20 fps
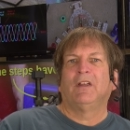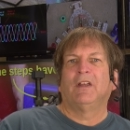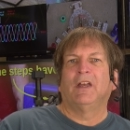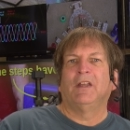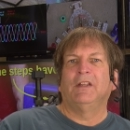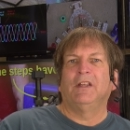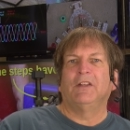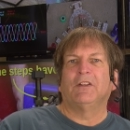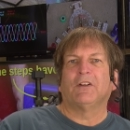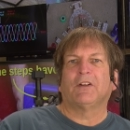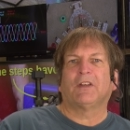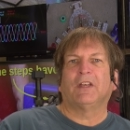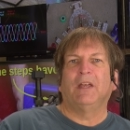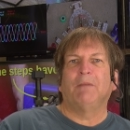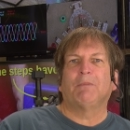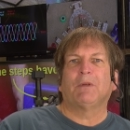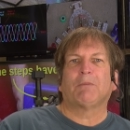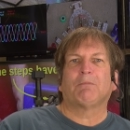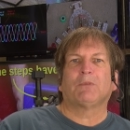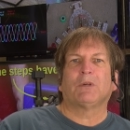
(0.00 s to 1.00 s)
and either
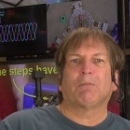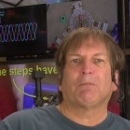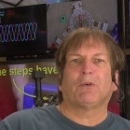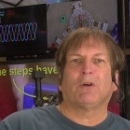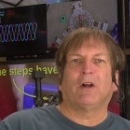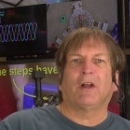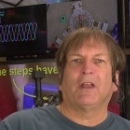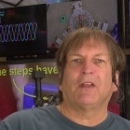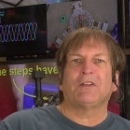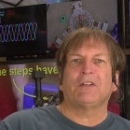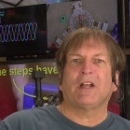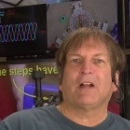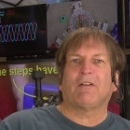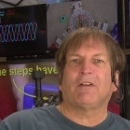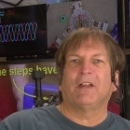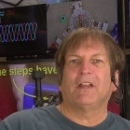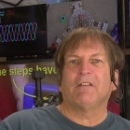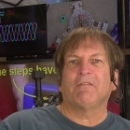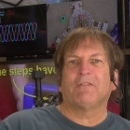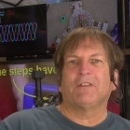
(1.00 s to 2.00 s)
keep it
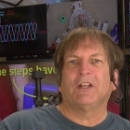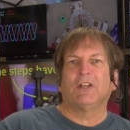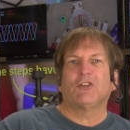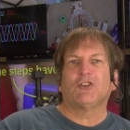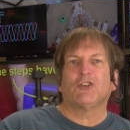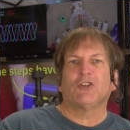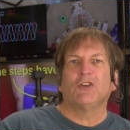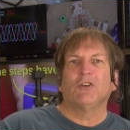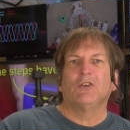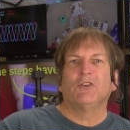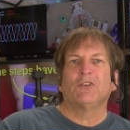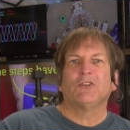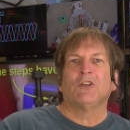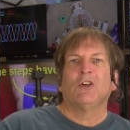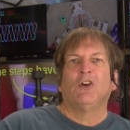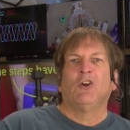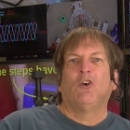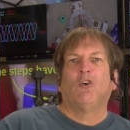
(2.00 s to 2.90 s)
proprietary if they choose